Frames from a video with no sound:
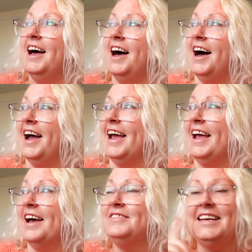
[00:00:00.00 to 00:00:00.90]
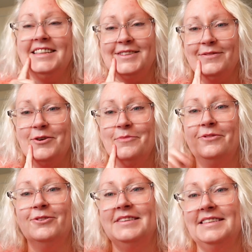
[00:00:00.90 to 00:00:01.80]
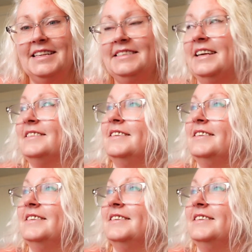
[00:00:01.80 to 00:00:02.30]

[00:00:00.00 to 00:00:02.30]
I have to get this filmed before the sun sets,